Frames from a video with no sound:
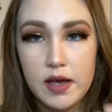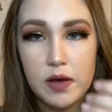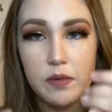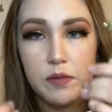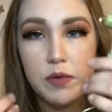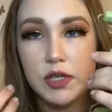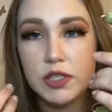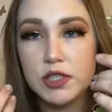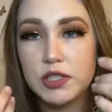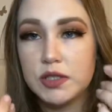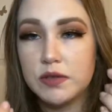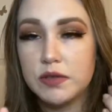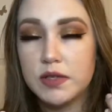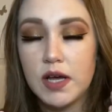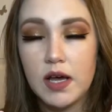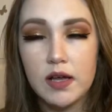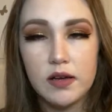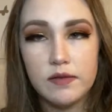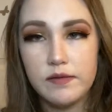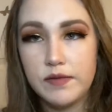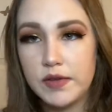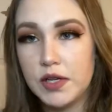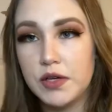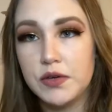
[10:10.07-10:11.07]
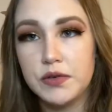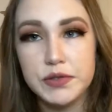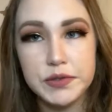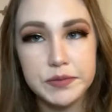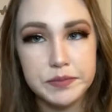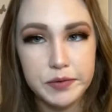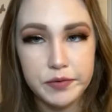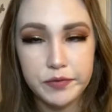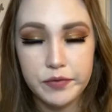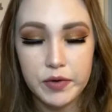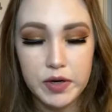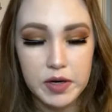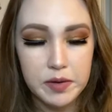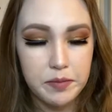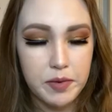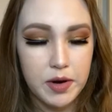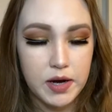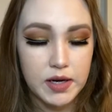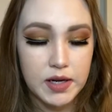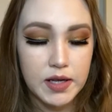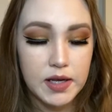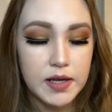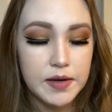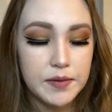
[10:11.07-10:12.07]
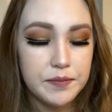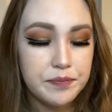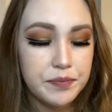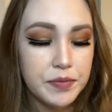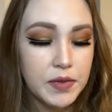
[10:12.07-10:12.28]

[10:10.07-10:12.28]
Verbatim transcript: I watched a ton of videos before I bought it.